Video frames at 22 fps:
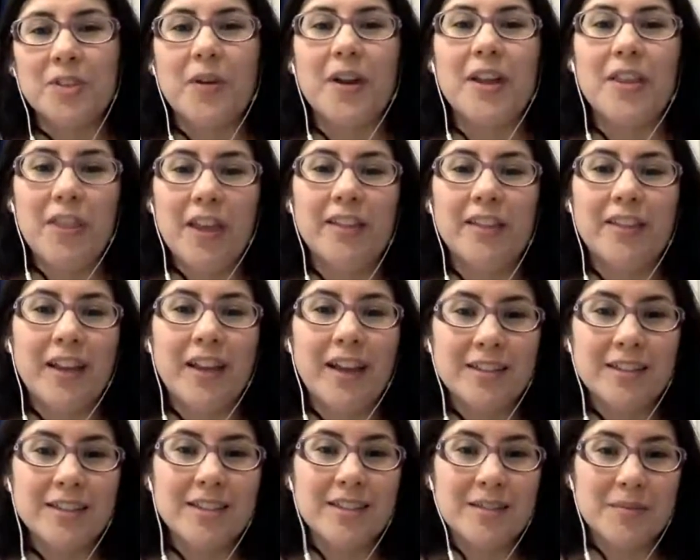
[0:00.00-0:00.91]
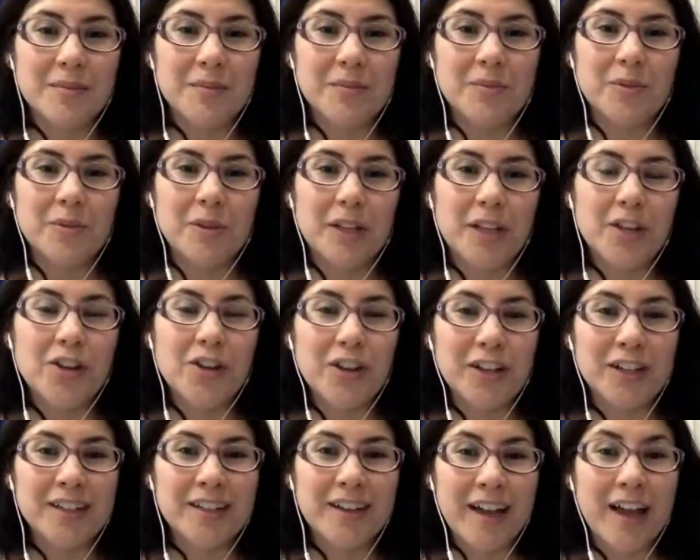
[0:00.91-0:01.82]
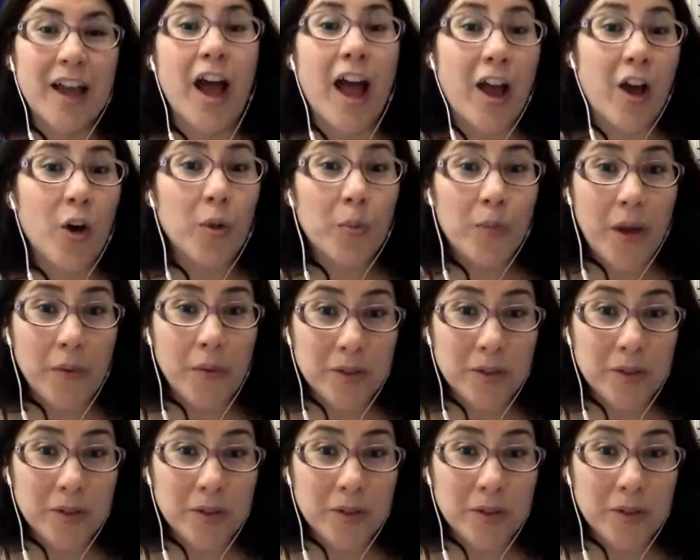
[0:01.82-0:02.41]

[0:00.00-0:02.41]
So I think that's really good. I hope